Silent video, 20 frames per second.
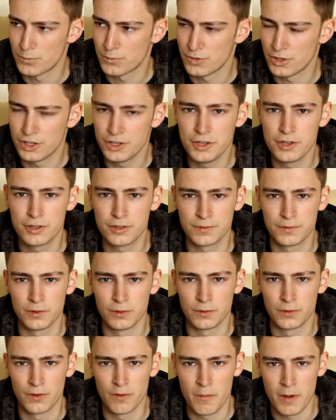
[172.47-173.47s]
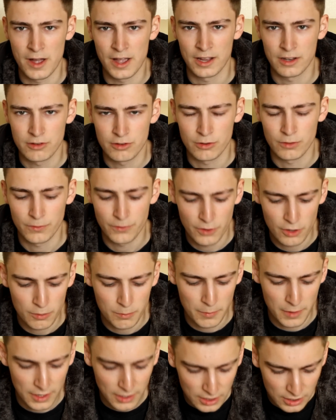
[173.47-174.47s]
useful for my actual
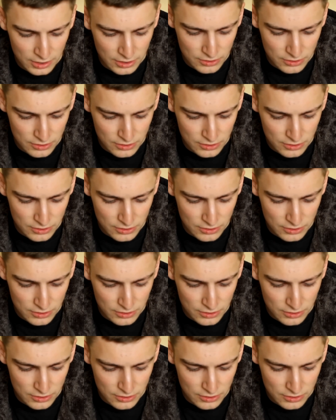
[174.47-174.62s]
filmmaking.